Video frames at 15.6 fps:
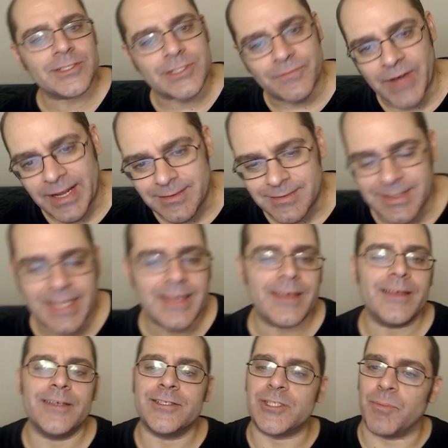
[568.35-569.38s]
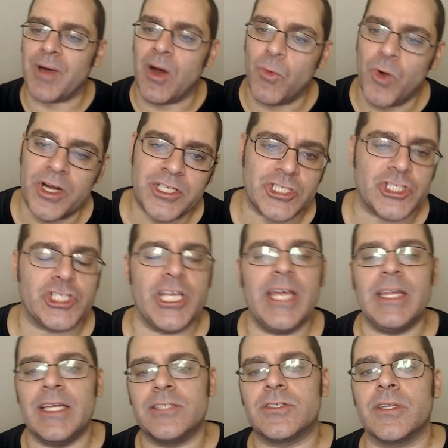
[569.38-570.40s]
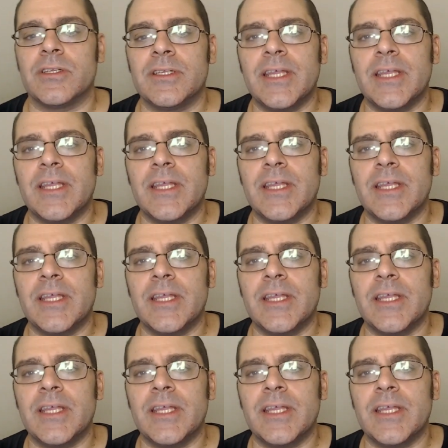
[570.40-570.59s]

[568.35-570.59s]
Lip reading: of ideas about what is cheating so that